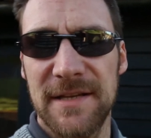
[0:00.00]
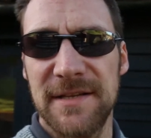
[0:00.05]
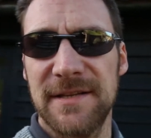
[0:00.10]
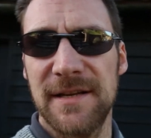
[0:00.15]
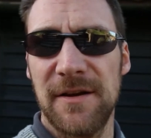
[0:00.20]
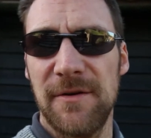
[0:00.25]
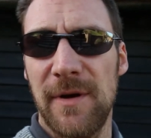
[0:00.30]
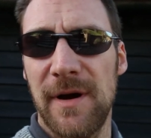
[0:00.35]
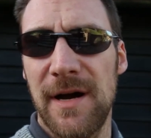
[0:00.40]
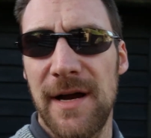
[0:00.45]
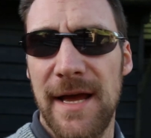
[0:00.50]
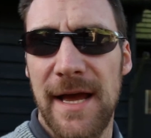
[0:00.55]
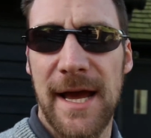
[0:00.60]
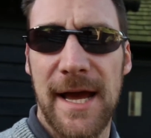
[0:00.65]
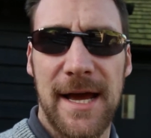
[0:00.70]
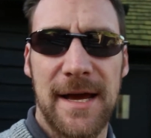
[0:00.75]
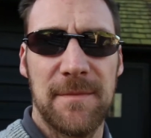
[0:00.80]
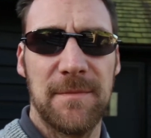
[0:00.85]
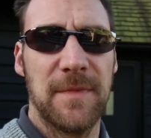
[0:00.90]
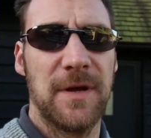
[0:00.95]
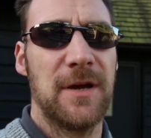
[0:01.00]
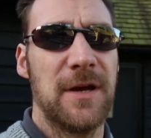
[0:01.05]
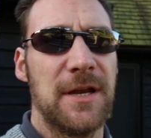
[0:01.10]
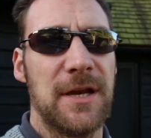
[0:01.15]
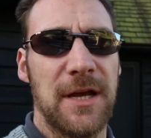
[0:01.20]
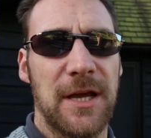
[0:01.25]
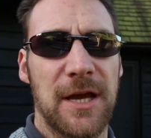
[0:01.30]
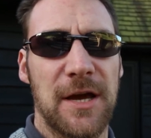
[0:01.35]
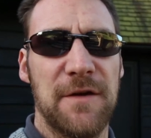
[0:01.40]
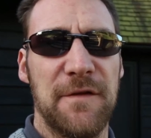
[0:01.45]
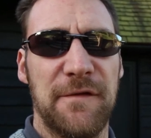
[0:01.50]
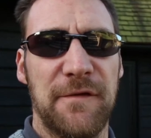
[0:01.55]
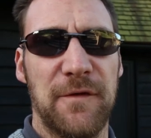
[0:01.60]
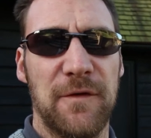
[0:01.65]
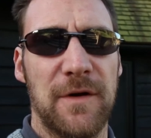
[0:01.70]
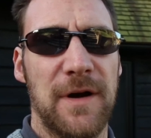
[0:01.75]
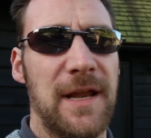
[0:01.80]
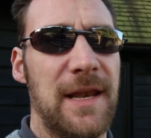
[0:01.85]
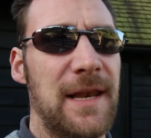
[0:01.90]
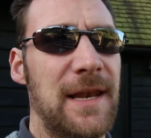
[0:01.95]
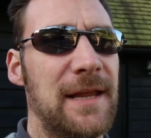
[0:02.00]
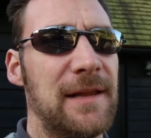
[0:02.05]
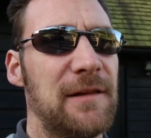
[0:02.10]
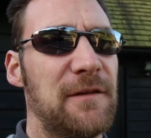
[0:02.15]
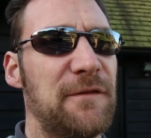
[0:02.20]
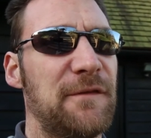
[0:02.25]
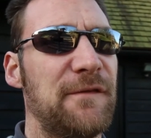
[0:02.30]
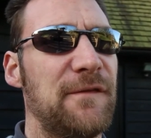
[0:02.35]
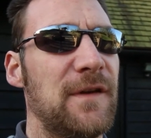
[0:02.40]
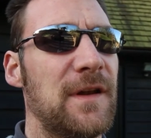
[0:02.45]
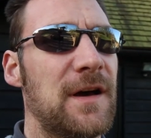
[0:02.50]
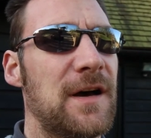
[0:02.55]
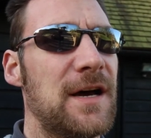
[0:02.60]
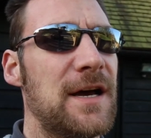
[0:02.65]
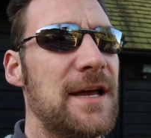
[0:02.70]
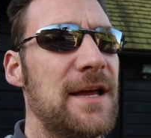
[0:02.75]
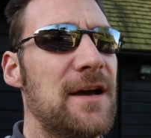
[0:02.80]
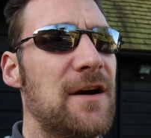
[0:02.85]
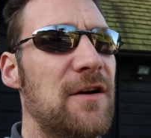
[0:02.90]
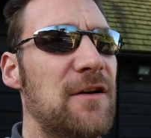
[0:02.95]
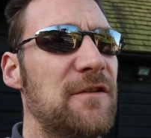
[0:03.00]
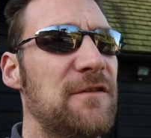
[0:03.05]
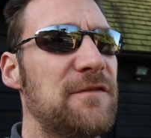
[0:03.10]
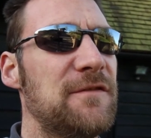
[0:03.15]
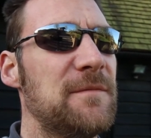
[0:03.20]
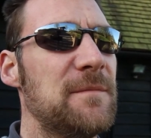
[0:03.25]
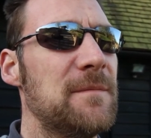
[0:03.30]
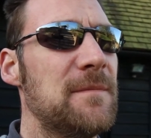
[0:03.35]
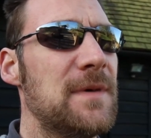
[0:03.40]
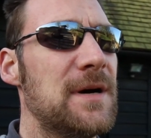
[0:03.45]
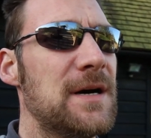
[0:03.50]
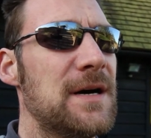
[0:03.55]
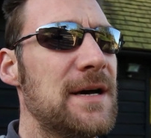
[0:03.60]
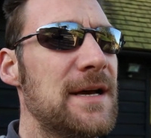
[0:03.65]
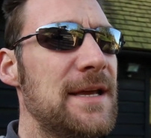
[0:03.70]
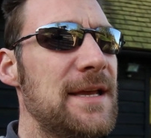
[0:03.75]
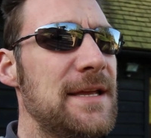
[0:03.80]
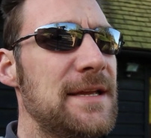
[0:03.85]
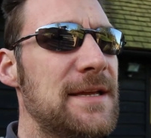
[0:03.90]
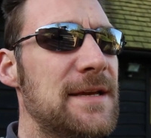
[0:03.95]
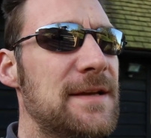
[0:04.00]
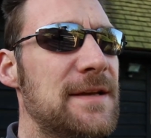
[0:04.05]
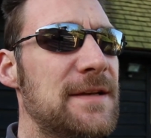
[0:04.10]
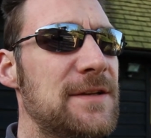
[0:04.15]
so I am going to go for a little fly of my